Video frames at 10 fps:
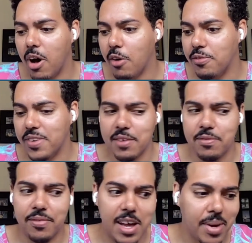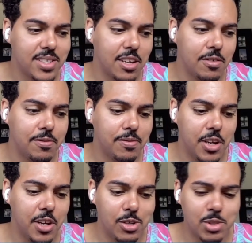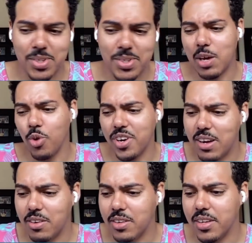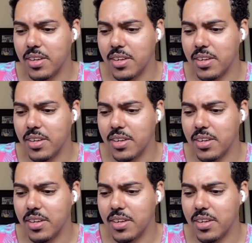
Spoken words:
I'd find myself, especially like working out on the